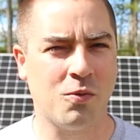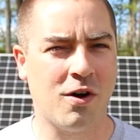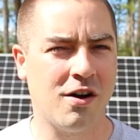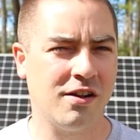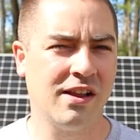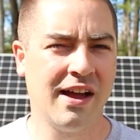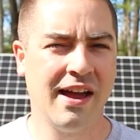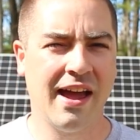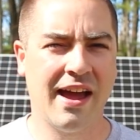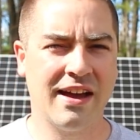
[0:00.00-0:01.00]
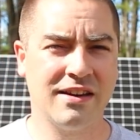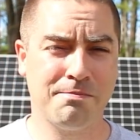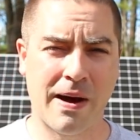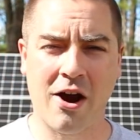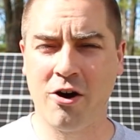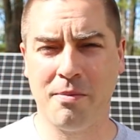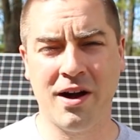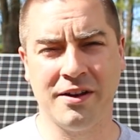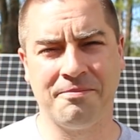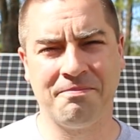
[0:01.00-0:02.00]
the wall and power them
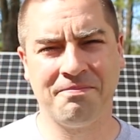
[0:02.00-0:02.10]
on.